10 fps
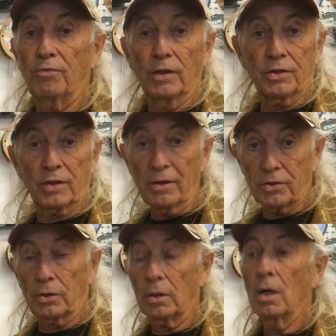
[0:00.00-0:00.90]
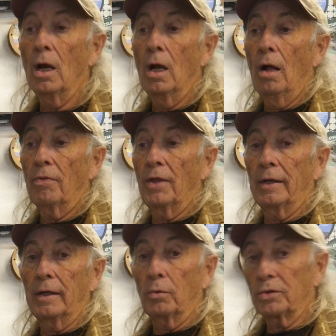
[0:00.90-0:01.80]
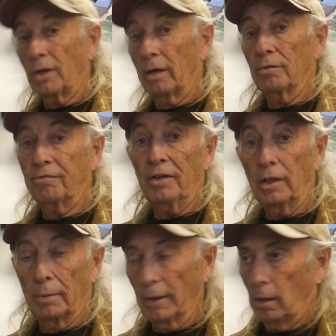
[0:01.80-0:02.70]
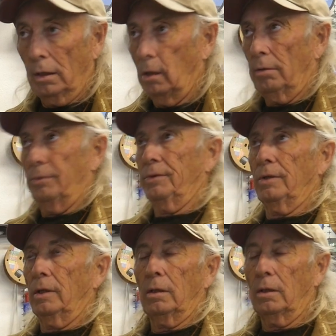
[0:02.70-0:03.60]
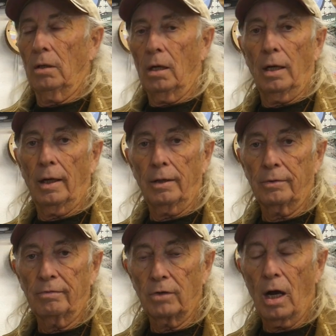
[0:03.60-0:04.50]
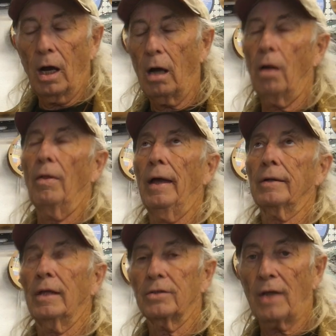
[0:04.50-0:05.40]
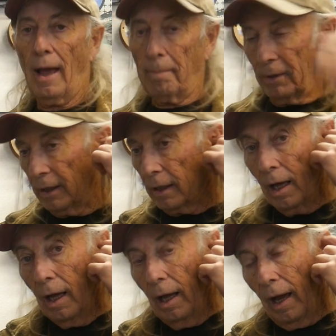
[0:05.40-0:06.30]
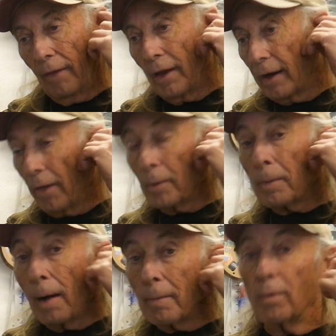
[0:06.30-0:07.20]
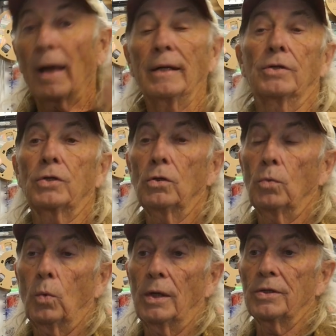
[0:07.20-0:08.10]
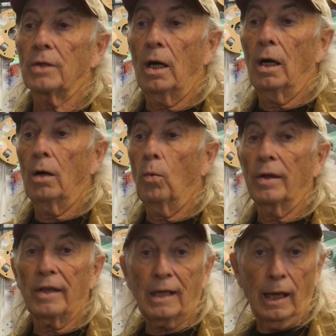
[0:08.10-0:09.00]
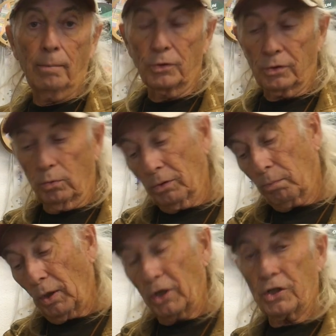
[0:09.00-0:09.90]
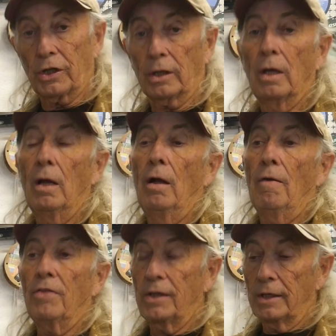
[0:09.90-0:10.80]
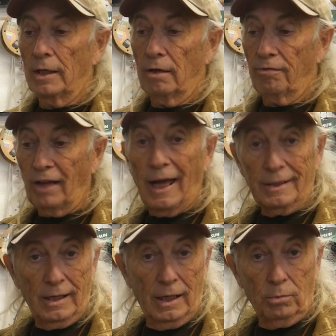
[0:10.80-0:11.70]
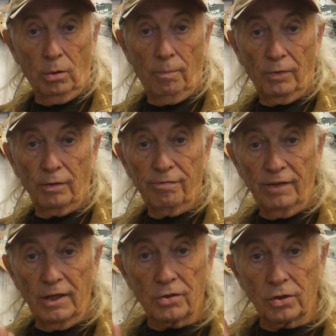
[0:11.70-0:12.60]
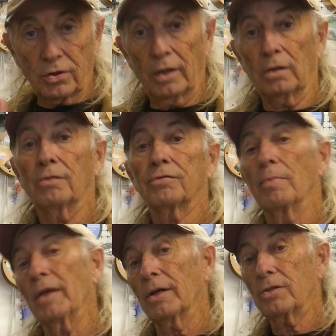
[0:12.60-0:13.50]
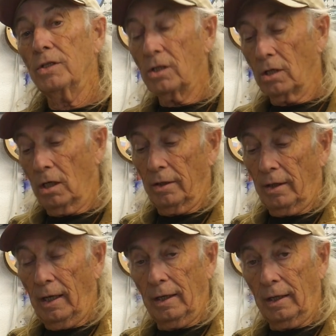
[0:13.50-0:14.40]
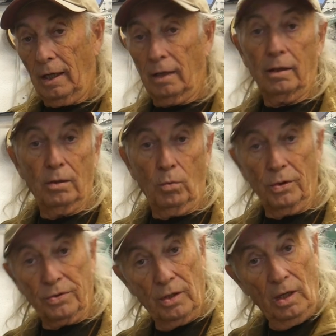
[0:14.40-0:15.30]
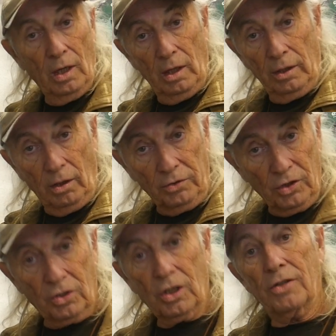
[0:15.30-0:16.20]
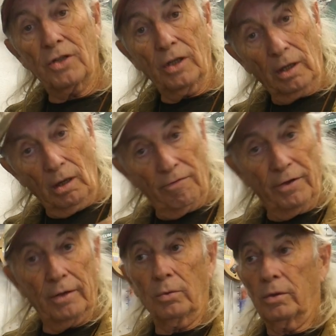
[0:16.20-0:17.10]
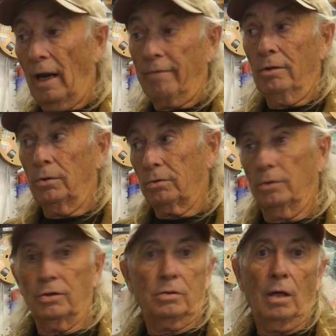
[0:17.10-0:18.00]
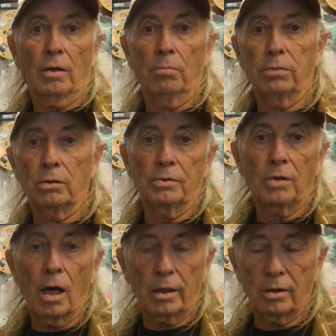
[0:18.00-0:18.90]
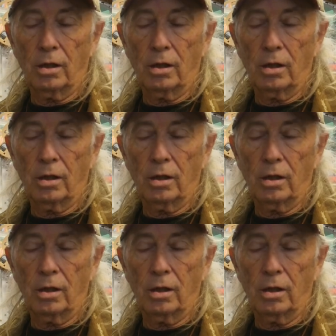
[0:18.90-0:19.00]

sensor that it was out of filament. And it was like, you know, I, I don't even know how the heck that's happening. And then another problem I ran into was uh, one of the cables was brushing the uh, flat cable that feeds the signal from the SD card. And again, it was, you know, just touching it enough that it would, every once in a while, just out of the blue, would knock it